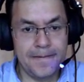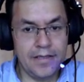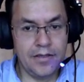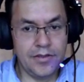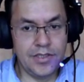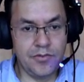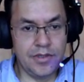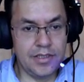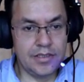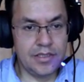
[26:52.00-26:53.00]
And you see
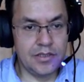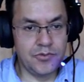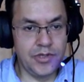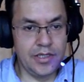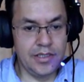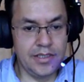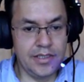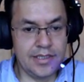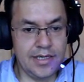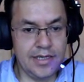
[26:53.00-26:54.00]
when I start writing
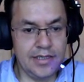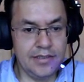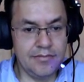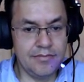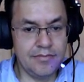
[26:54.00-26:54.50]
this guy,